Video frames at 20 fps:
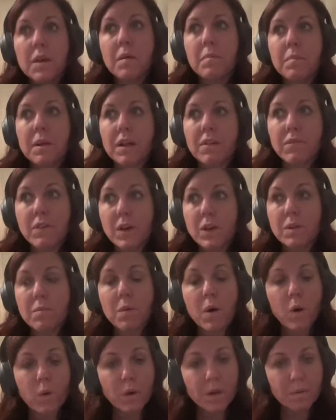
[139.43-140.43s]
But I felt him
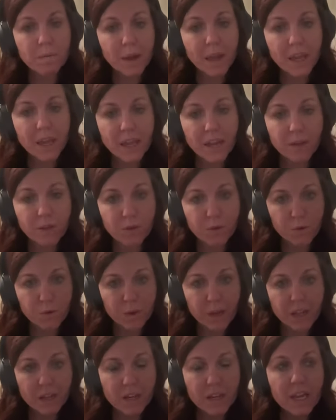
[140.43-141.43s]
holding my hand through
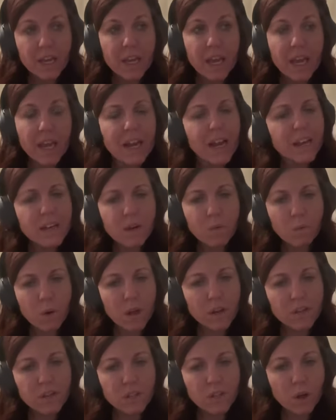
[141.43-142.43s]
it. And I didn't
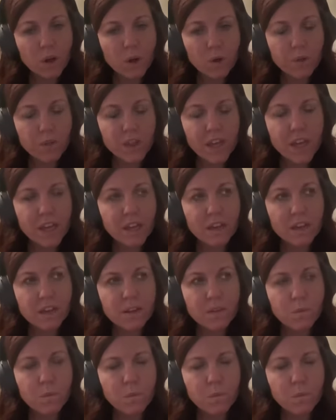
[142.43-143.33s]
watch the whole thing.